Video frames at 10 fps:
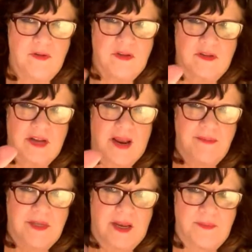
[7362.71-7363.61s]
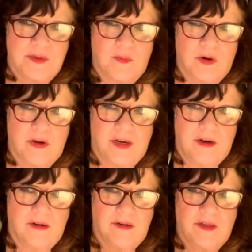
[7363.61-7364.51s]
there's a timestamp somewhere in
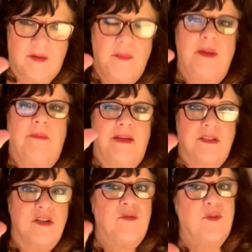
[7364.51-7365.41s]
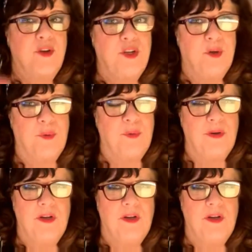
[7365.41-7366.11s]
here. A little bit of message for you.